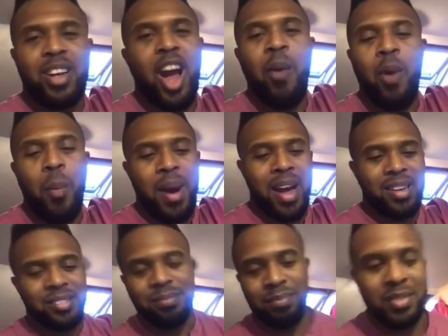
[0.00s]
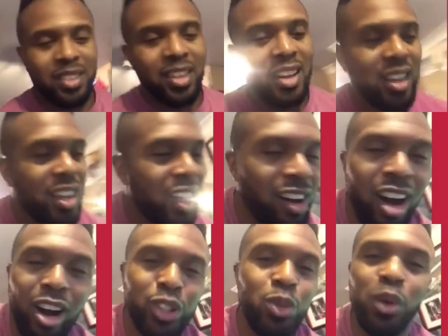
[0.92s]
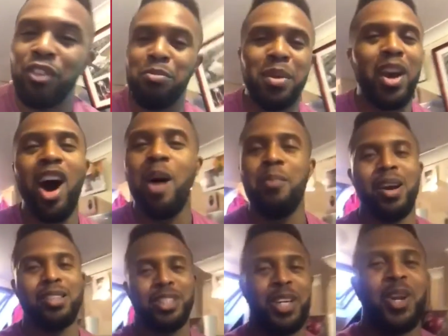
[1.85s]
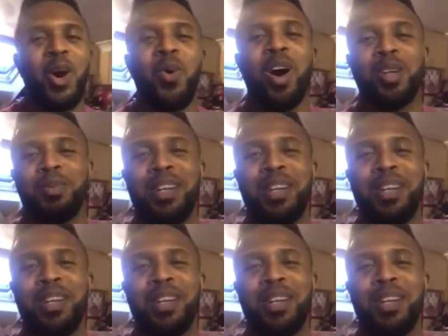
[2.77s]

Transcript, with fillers: Come on, man. Arsenal giving me heartburn. So you know what?